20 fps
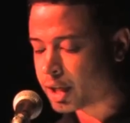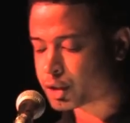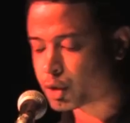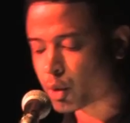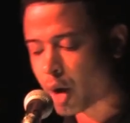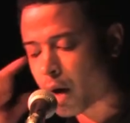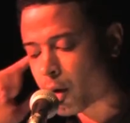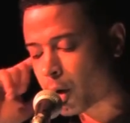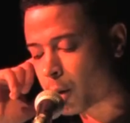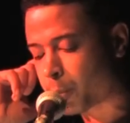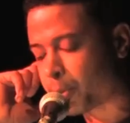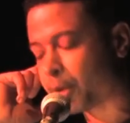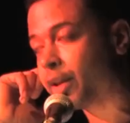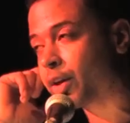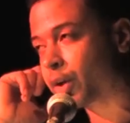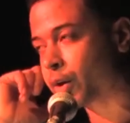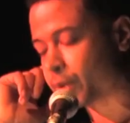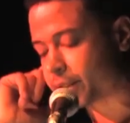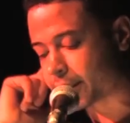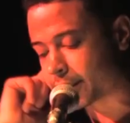to our
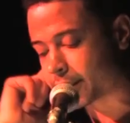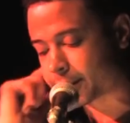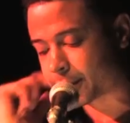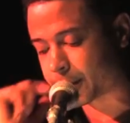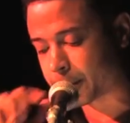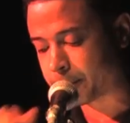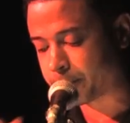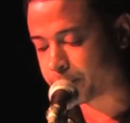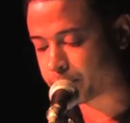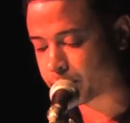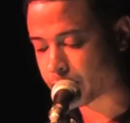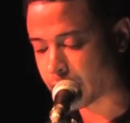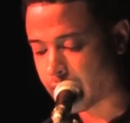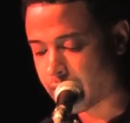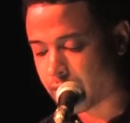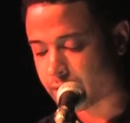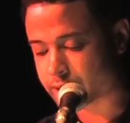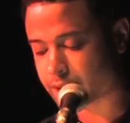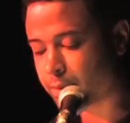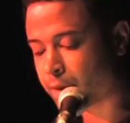political system.
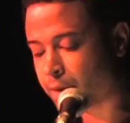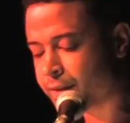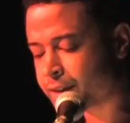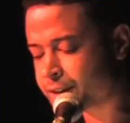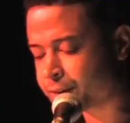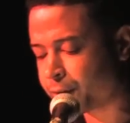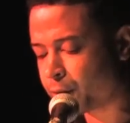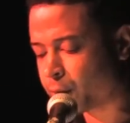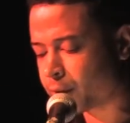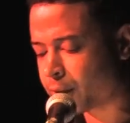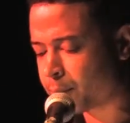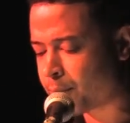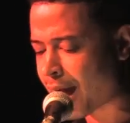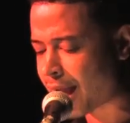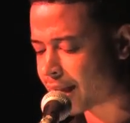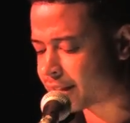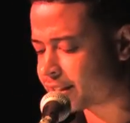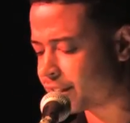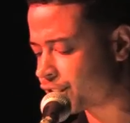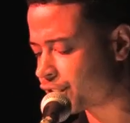Some of us feel that
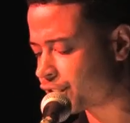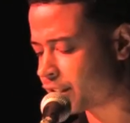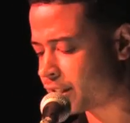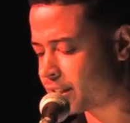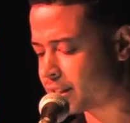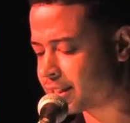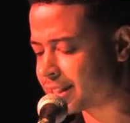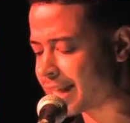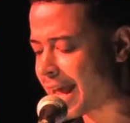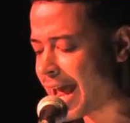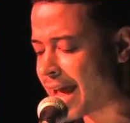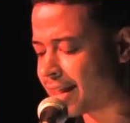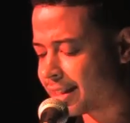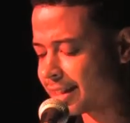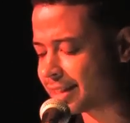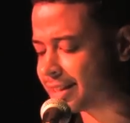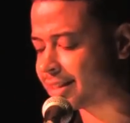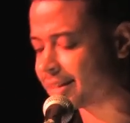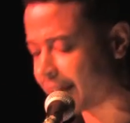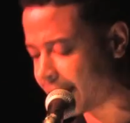politicians and the
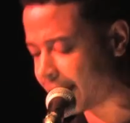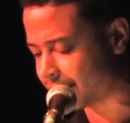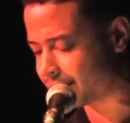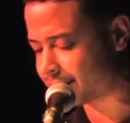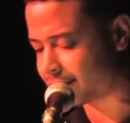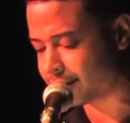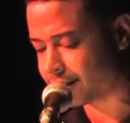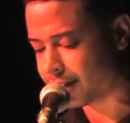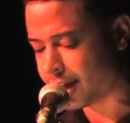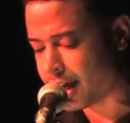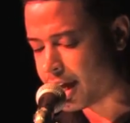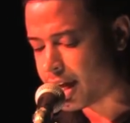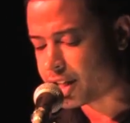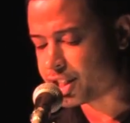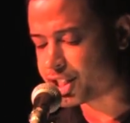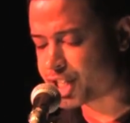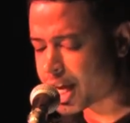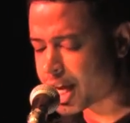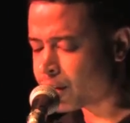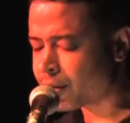state
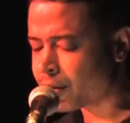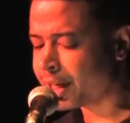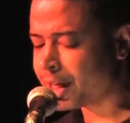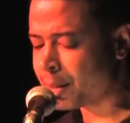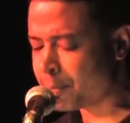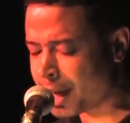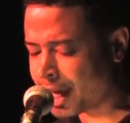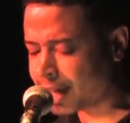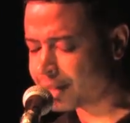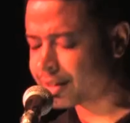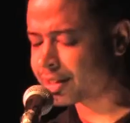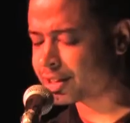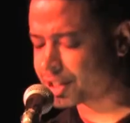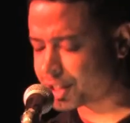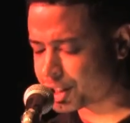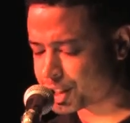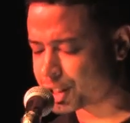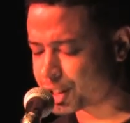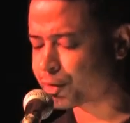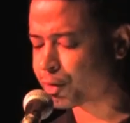generally make
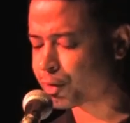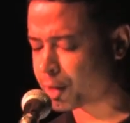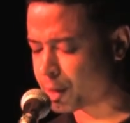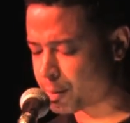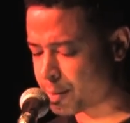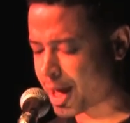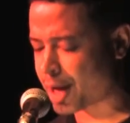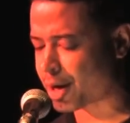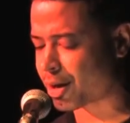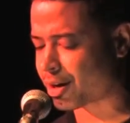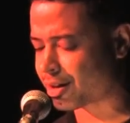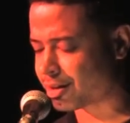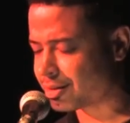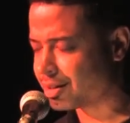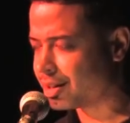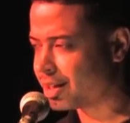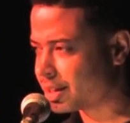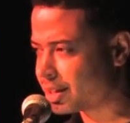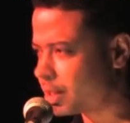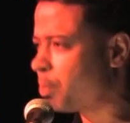decisions for the better,
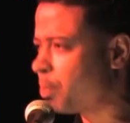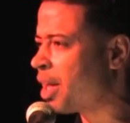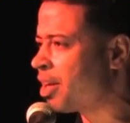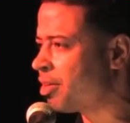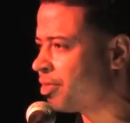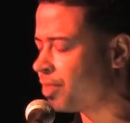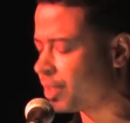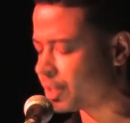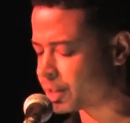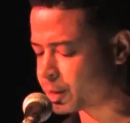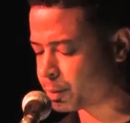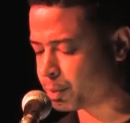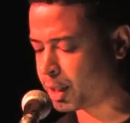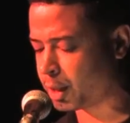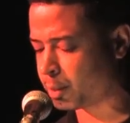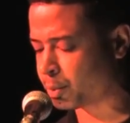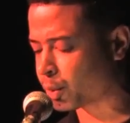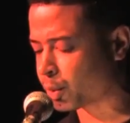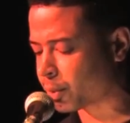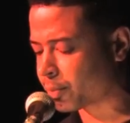to benefit its
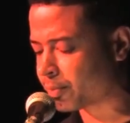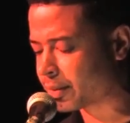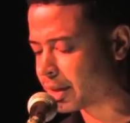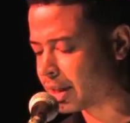people.